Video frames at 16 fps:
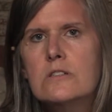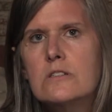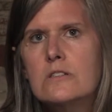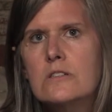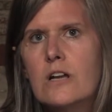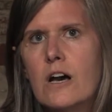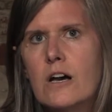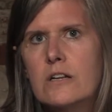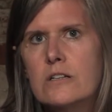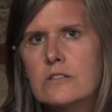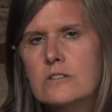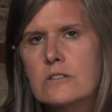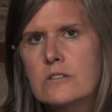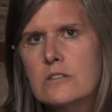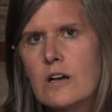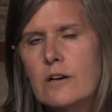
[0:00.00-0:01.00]
turn on
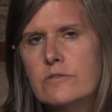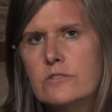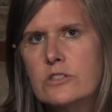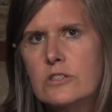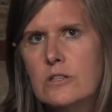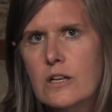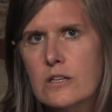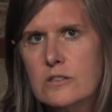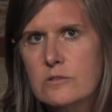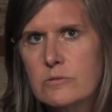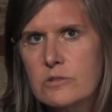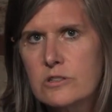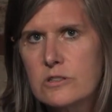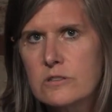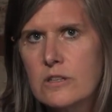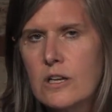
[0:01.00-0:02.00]
and turn off genetic
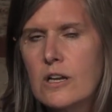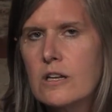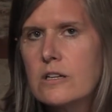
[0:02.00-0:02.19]
switches,